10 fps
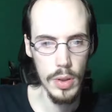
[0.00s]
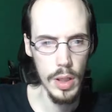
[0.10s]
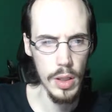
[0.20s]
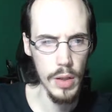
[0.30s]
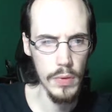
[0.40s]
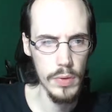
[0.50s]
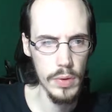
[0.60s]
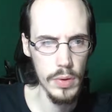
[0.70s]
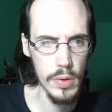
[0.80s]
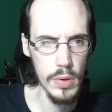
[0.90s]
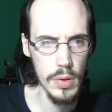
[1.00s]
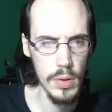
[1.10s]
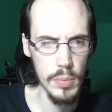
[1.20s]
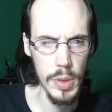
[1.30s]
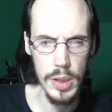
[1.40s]
He left.
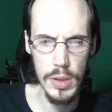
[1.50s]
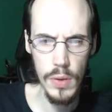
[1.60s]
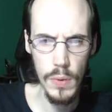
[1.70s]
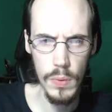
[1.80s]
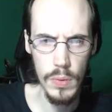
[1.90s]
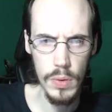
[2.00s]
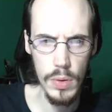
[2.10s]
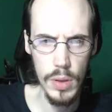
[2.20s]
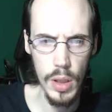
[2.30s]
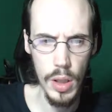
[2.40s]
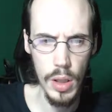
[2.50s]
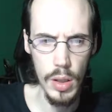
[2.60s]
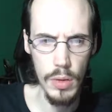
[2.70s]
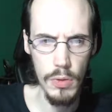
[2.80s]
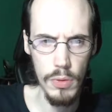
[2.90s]
It's still
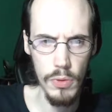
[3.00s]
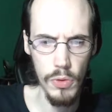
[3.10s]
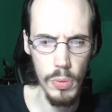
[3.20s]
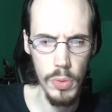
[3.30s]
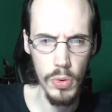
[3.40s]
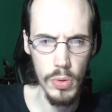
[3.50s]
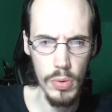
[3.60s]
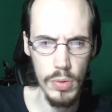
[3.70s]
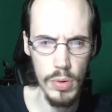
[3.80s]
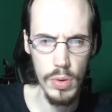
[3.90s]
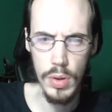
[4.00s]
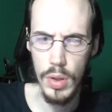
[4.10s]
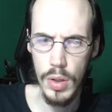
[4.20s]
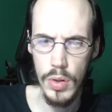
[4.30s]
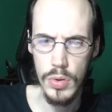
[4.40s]
full moon.
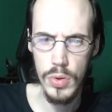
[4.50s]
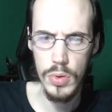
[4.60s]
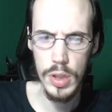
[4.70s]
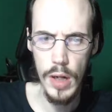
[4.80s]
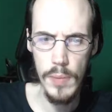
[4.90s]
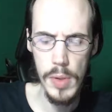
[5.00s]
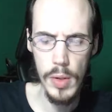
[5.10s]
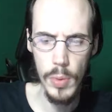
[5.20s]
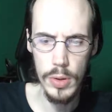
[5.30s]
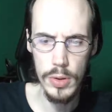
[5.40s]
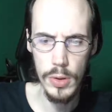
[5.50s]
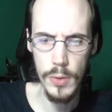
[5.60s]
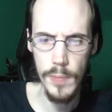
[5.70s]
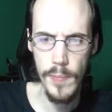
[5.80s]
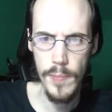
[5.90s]
There's no sign of him anywhere, sir.
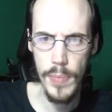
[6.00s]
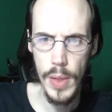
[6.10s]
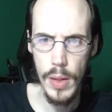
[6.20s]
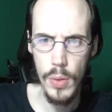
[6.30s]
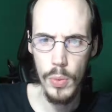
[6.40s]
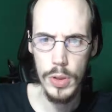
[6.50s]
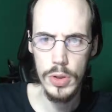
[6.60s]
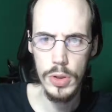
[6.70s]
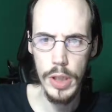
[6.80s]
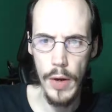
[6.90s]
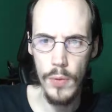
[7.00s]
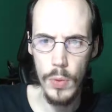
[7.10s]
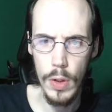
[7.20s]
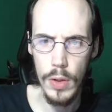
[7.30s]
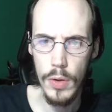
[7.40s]
We search
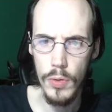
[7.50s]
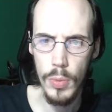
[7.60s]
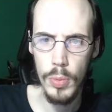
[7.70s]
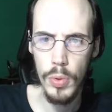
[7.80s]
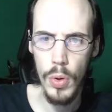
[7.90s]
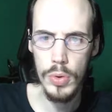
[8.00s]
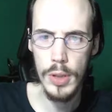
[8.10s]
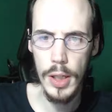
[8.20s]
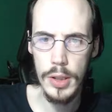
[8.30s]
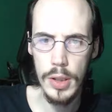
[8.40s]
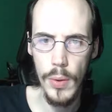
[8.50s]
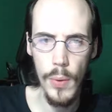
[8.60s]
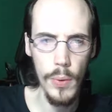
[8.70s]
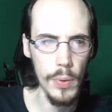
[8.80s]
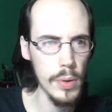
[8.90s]
everywhere, from crow's nest to
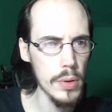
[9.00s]
hold.